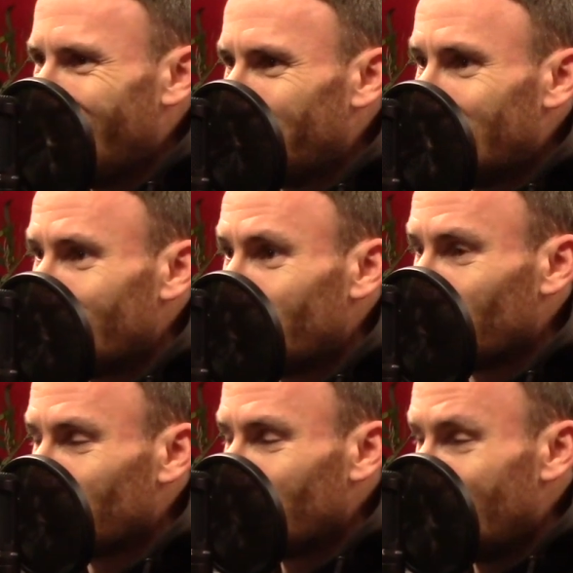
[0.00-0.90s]
which is
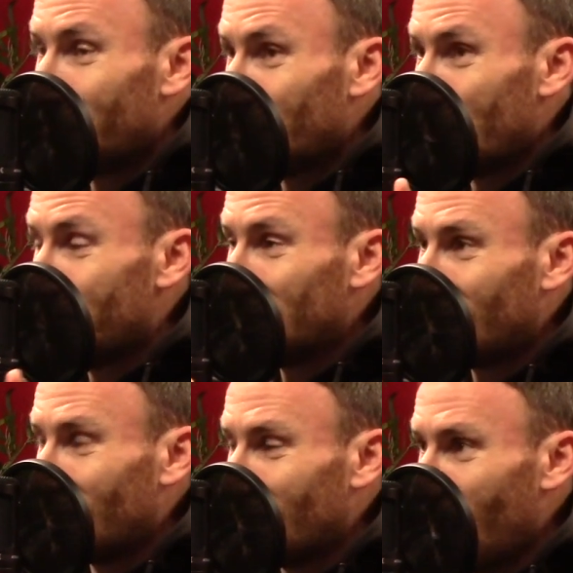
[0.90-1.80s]
just even even
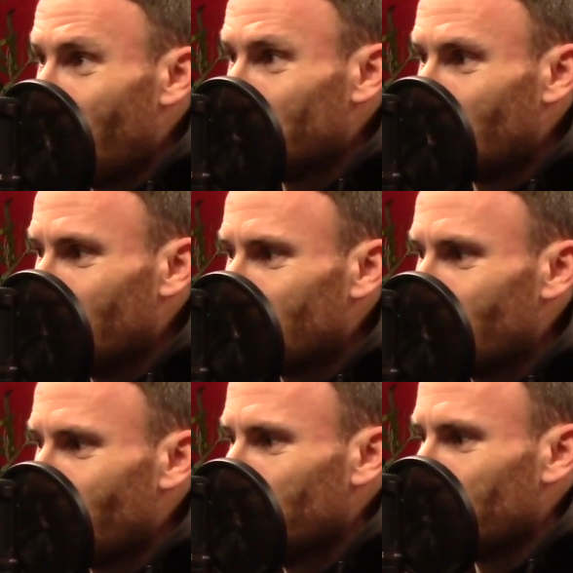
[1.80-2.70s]
saying it now sounds
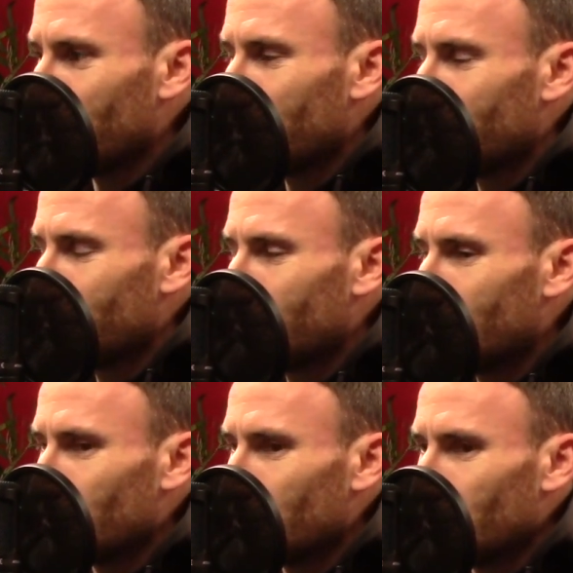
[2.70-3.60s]
incredible. It
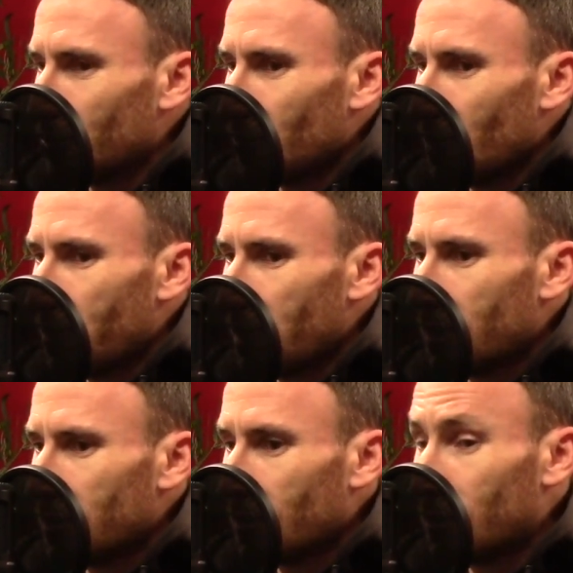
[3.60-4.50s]
doesn't doesn't really make
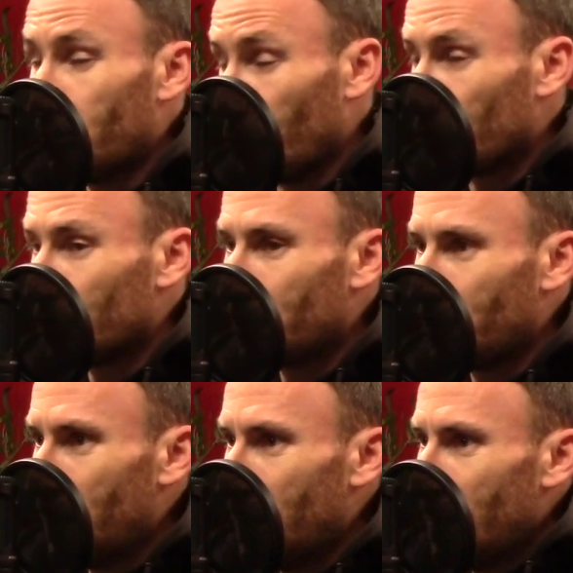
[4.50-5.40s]
any sense, but
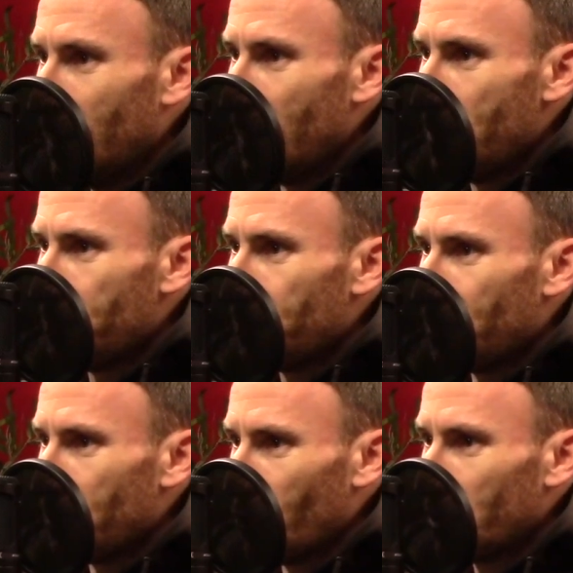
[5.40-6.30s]
um,
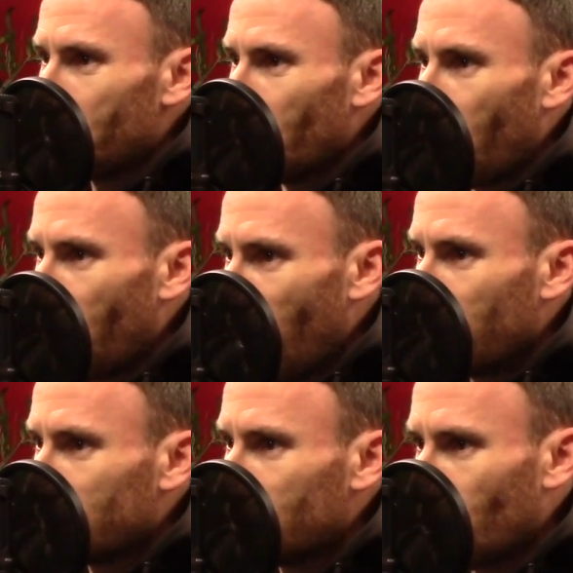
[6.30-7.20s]
the book is about
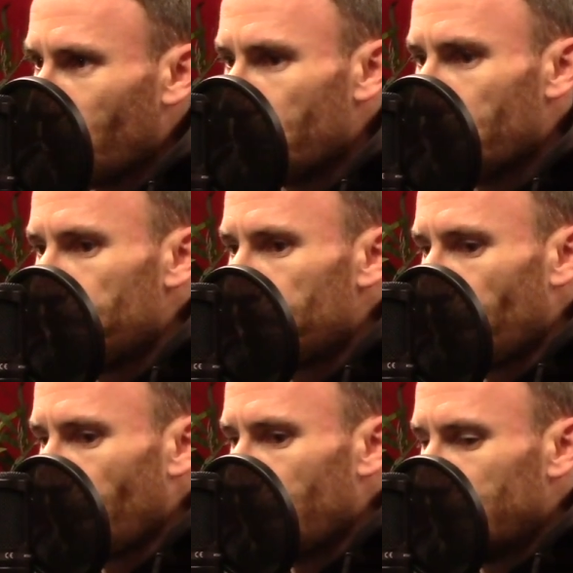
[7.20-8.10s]
that. So
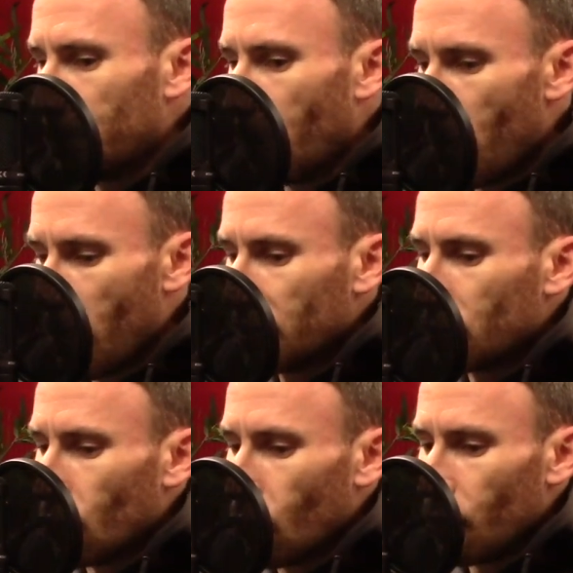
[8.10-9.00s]
it's about my
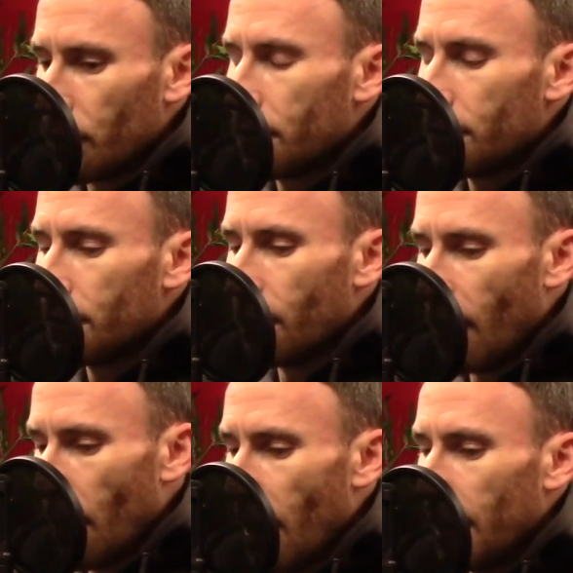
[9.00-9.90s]
story of
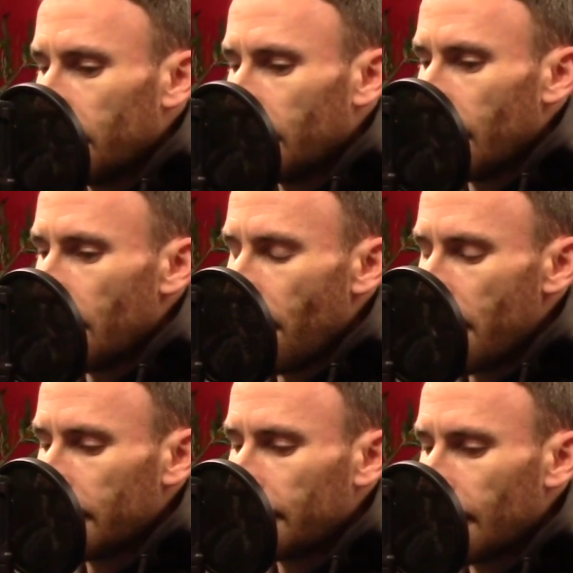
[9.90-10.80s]
how I did it, and
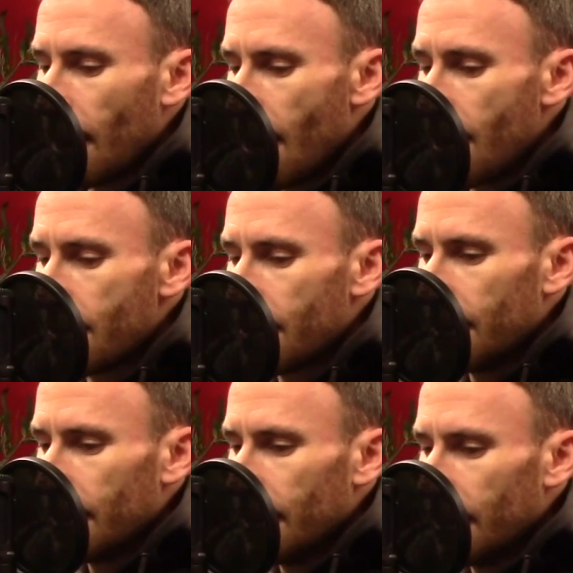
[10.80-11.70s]
then it's a
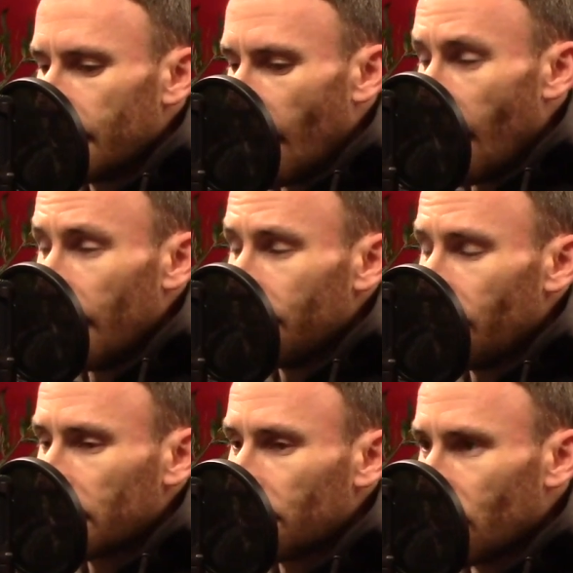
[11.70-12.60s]
guide
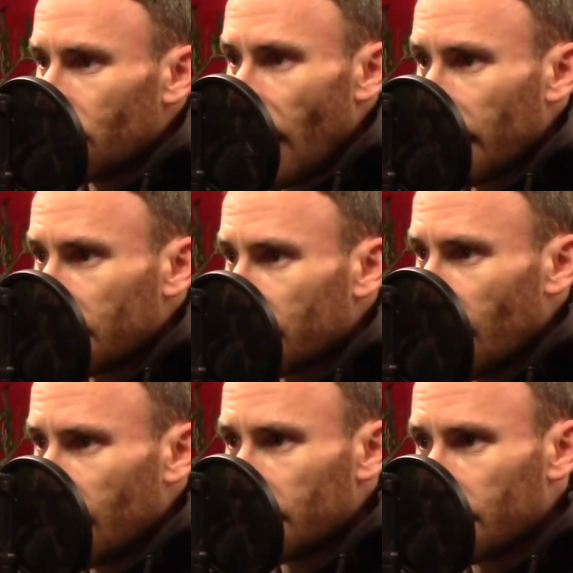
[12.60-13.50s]
effectively of
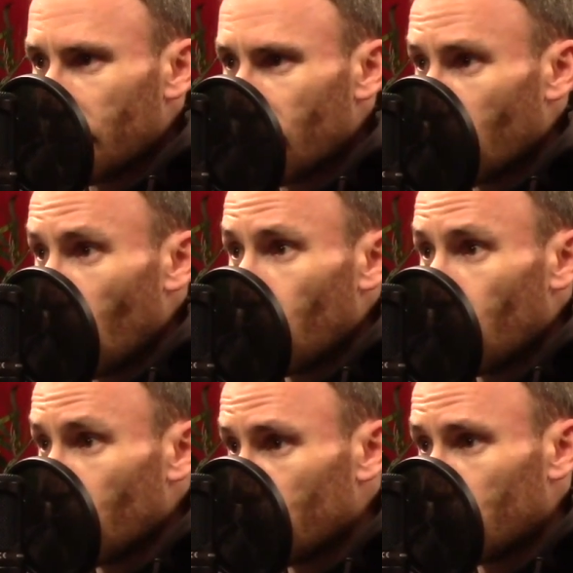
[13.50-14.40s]
exercises that you can go
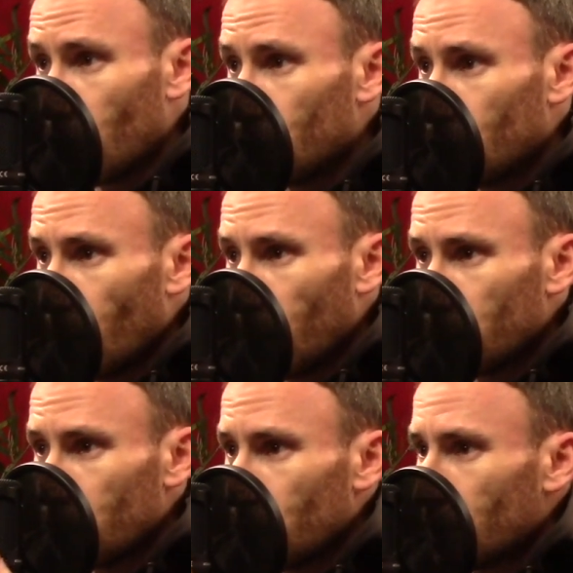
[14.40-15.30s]
through that shows you how
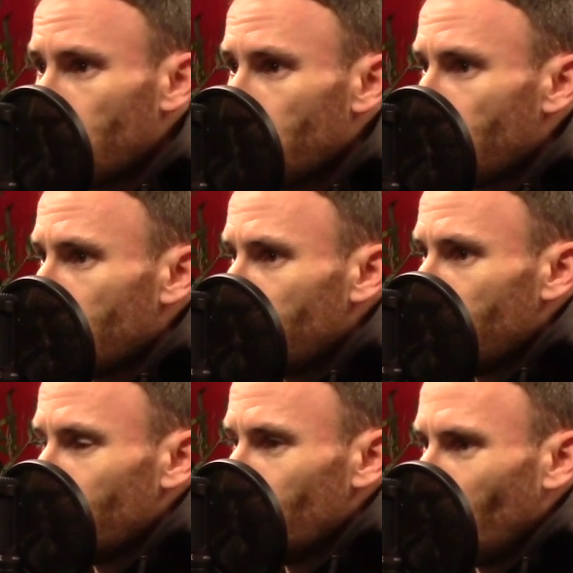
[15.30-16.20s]
to do the same thing
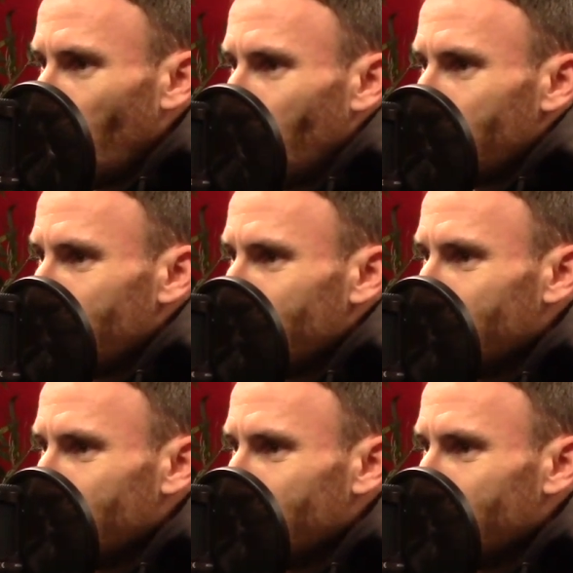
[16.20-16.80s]
if you would like.